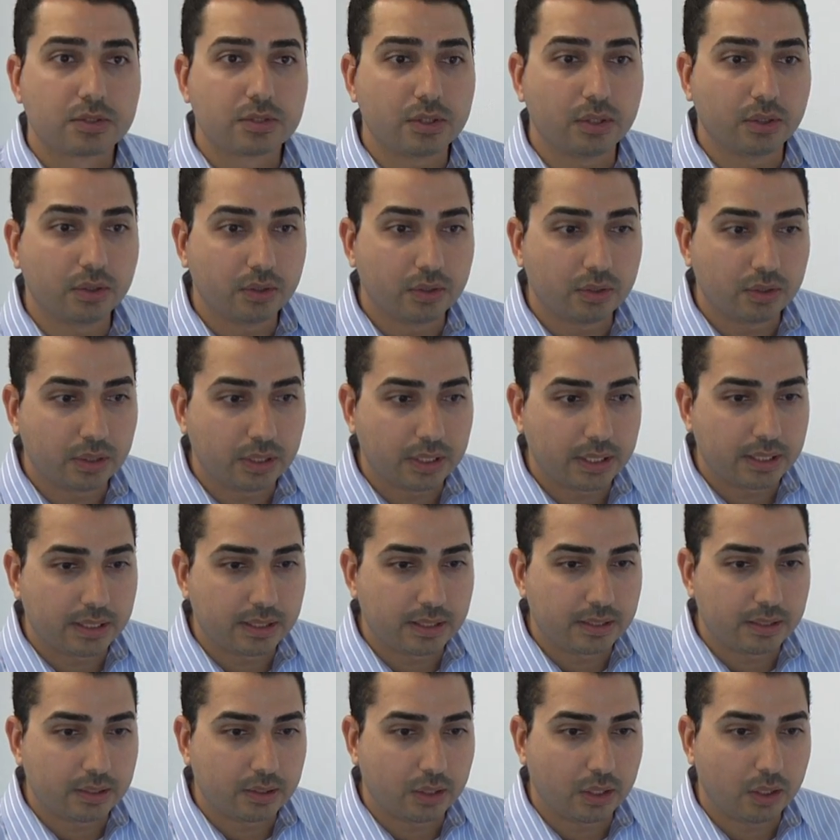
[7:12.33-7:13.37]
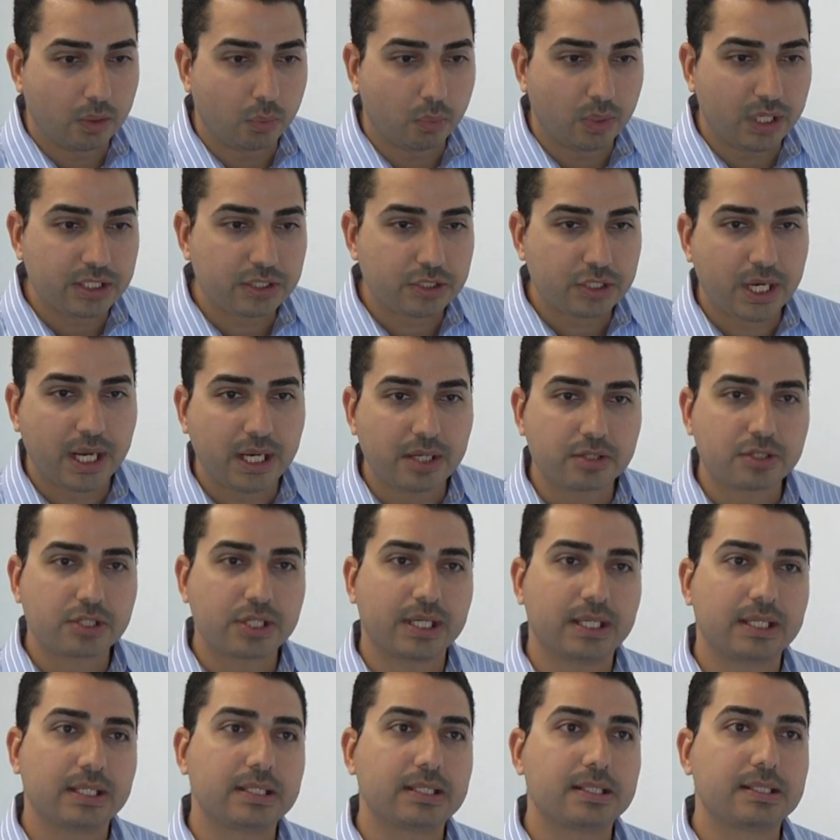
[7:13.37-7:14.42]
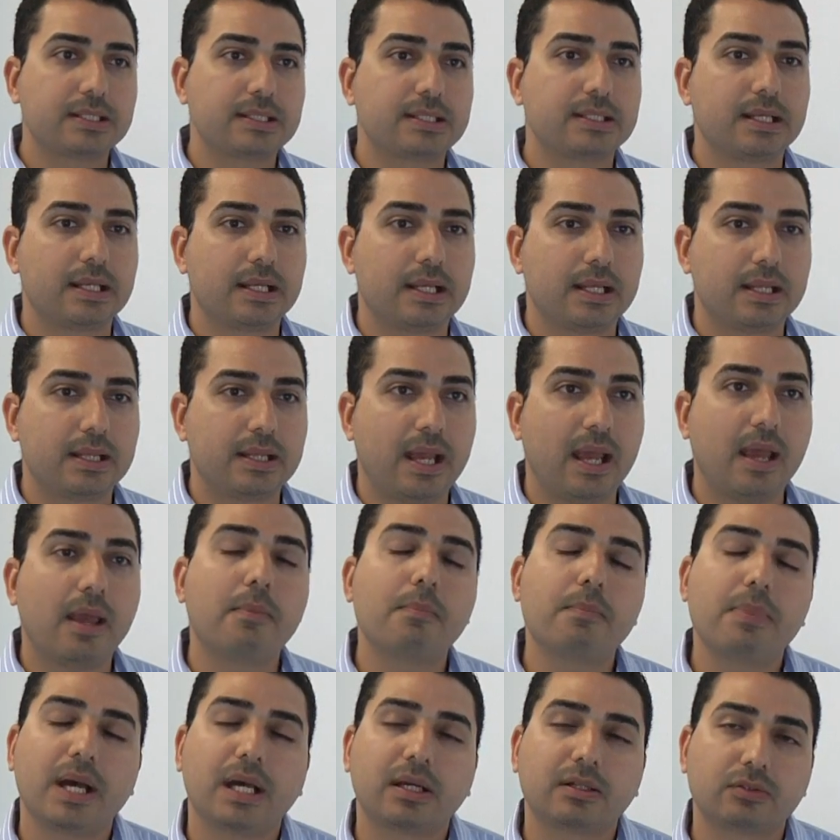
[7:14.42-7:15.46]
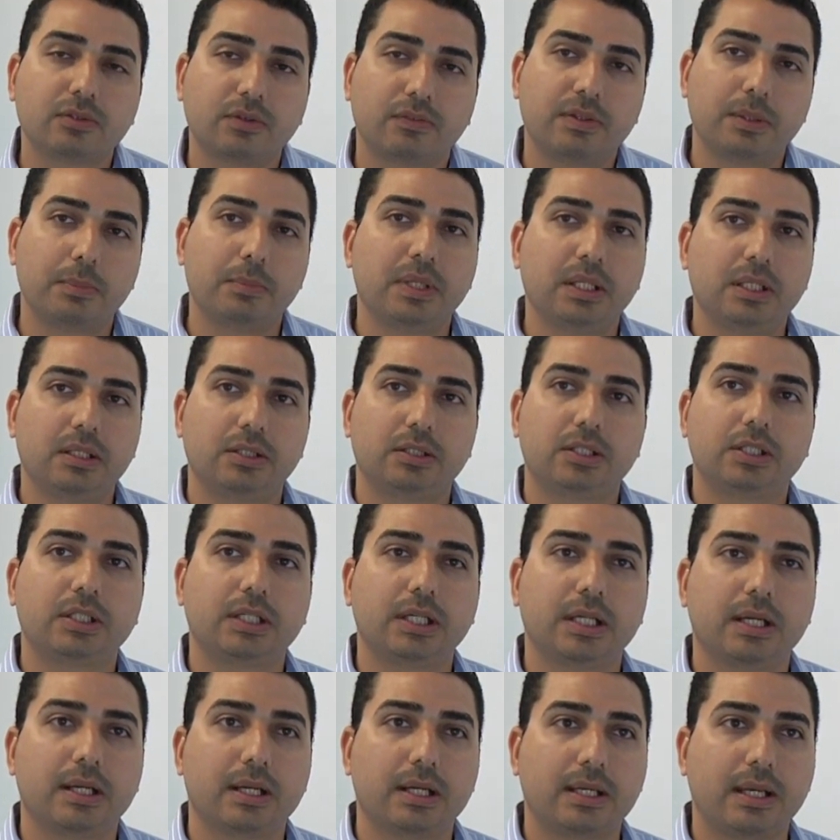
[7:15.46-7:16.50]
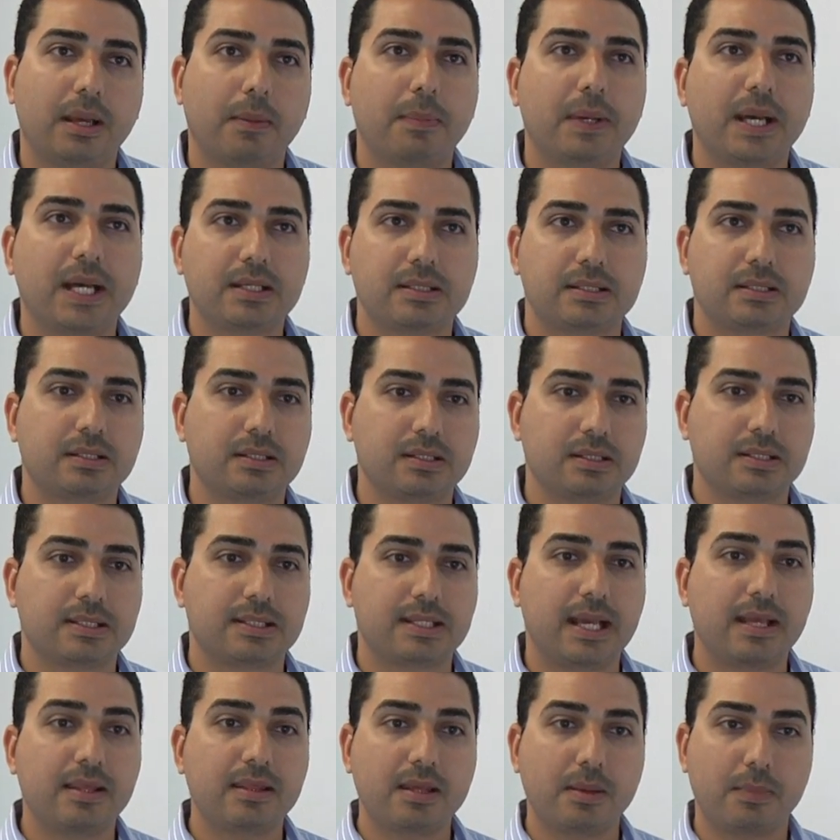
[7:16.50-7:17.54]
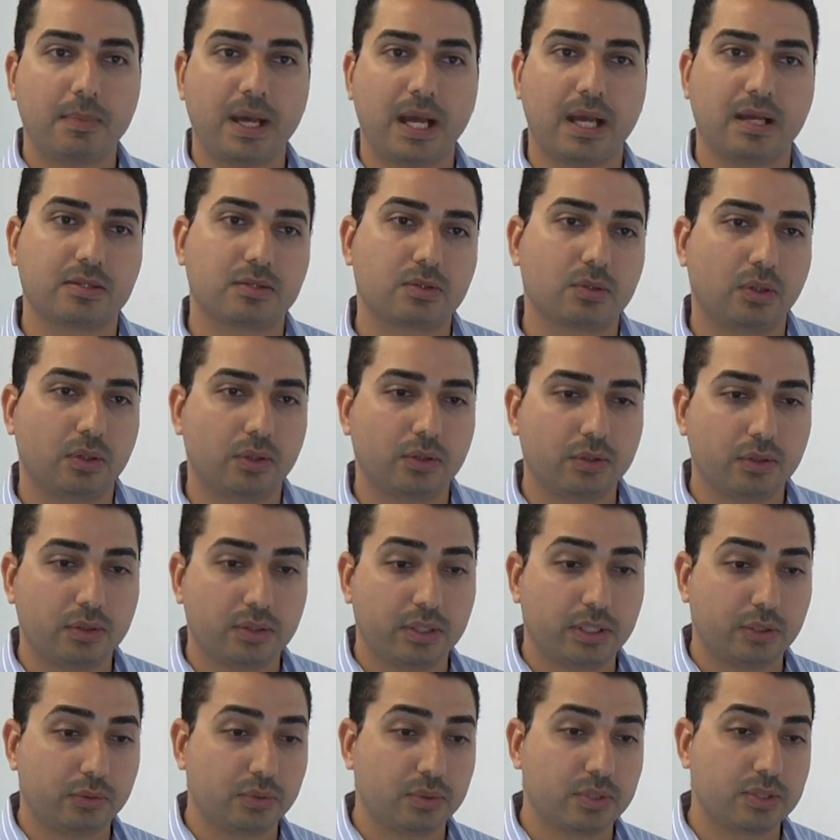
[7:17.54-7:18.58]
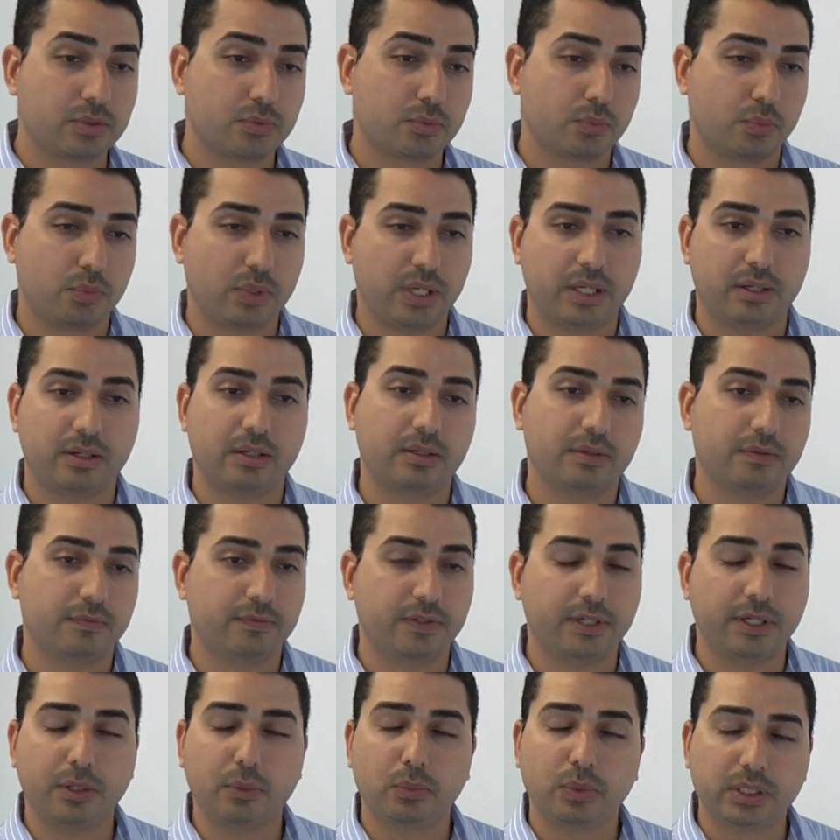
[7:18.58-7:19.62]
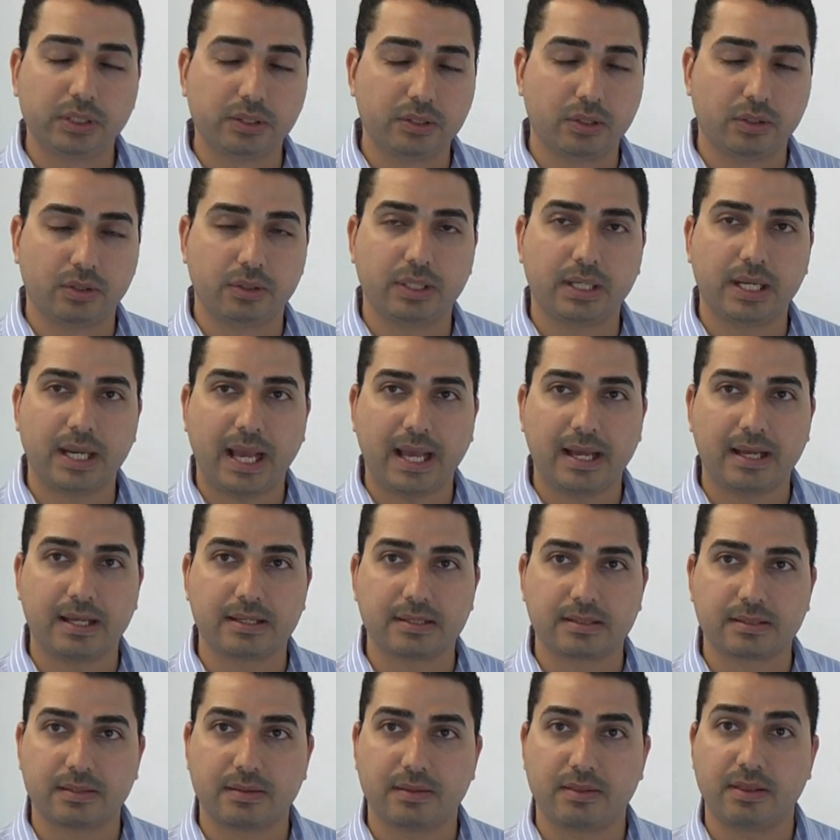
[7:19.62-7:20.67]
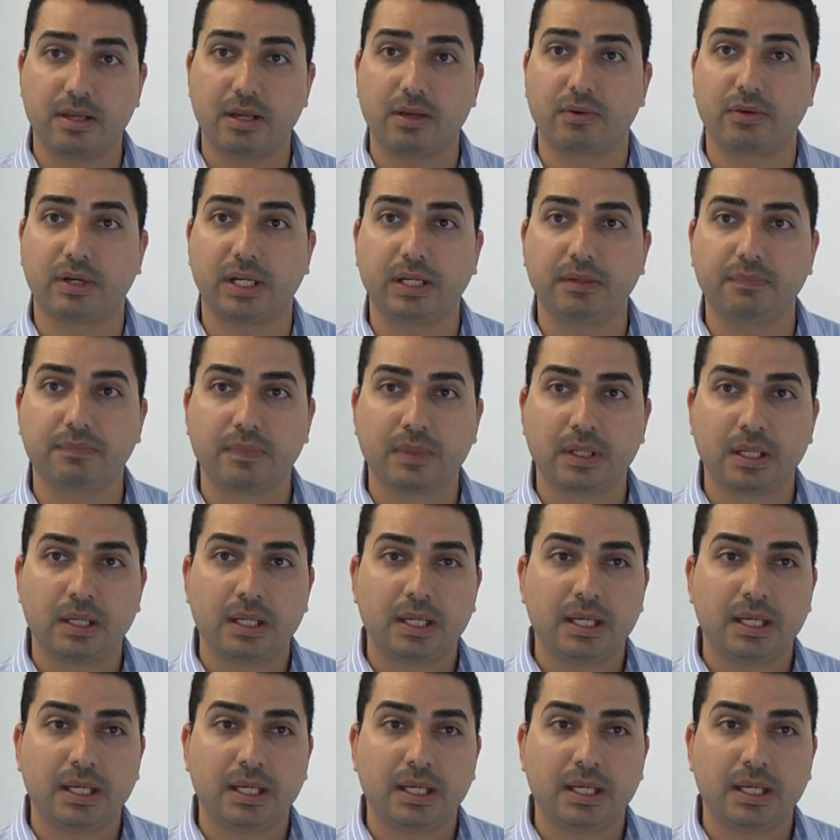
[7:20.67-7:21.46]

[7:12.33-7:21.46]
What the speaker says: So what changed is the impact of the Miller capacitance in the past, although it was very well known as theory,